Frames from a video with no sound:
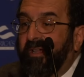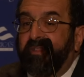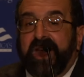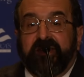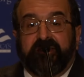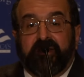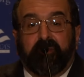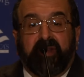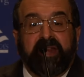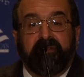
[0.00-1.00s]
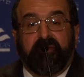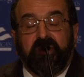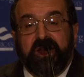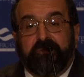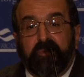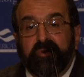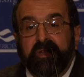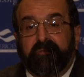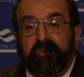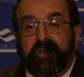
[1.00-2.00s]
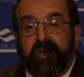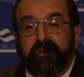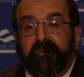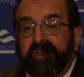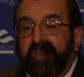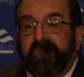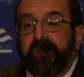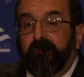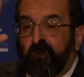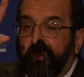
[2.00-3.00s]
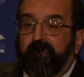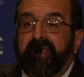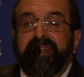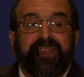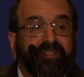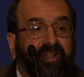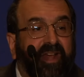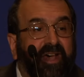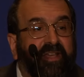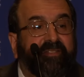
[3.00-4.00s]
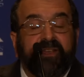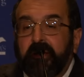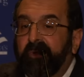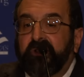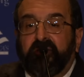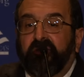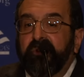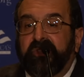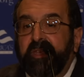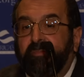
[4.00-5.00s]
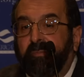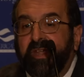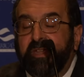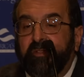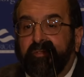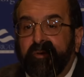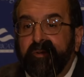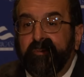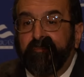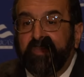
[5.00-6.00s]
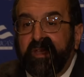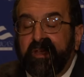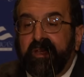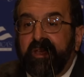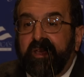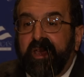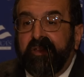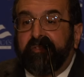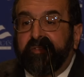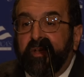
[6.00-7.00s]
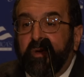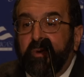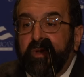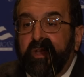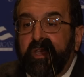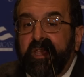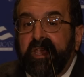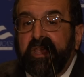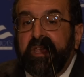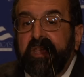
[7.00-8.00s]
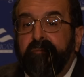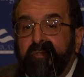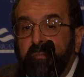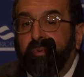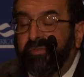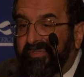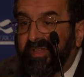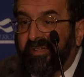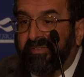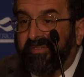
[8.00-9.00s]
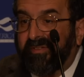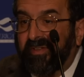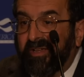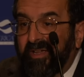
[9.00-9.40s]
that is the blade of grass poking through the concrete. They keep repeating the lies, but the truth keeps breaking through. And so, if you persist